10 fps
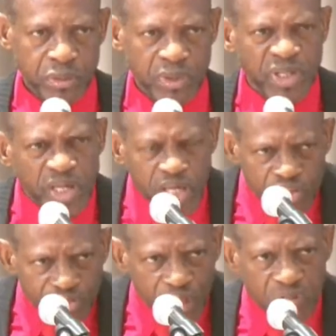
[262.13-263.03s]
The
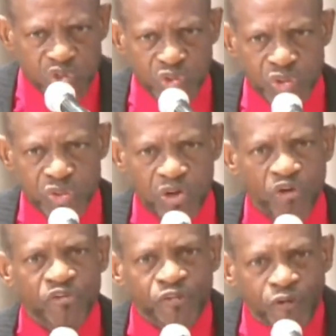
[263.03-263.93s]
ethos
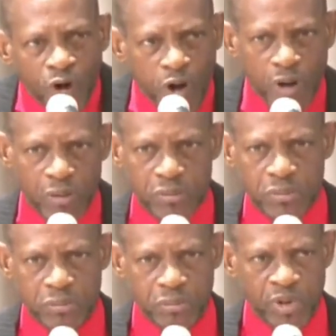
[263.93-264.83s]
for
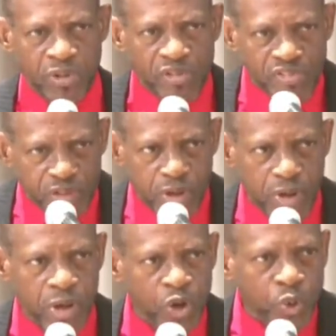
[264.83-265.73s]

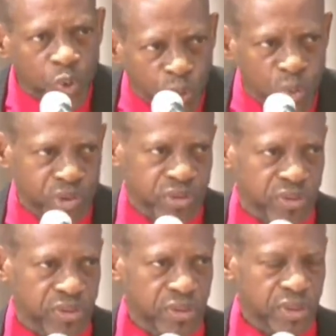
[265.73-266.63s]
the good
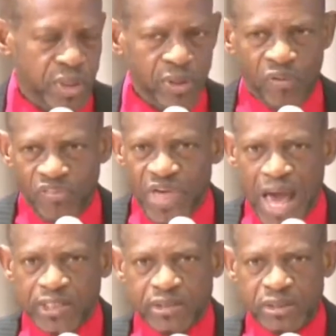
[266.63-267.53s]

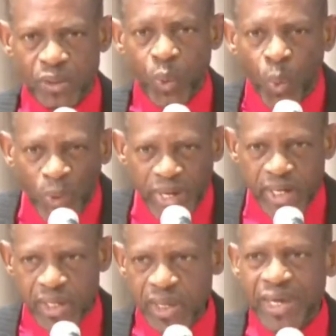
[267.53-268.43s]
that
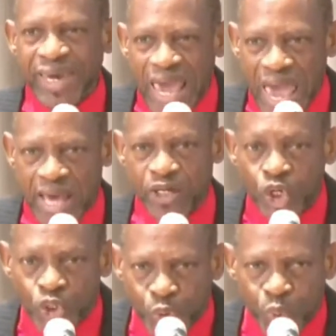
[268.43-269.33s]
we can
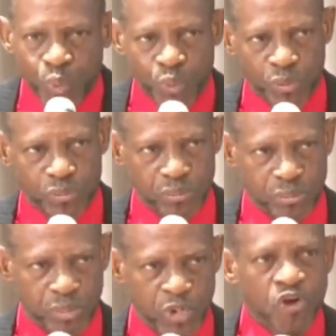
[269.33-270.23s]
do.
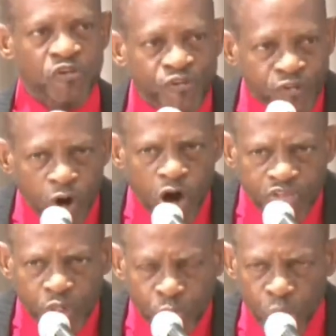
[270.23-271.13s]
For the
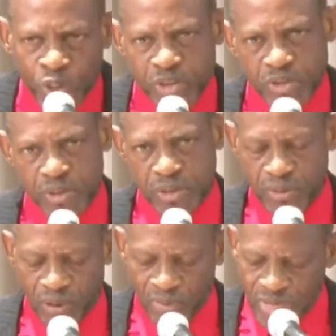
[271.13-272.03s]
good
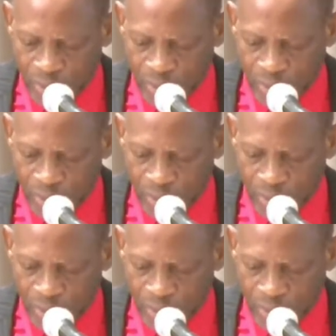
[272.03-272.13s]
that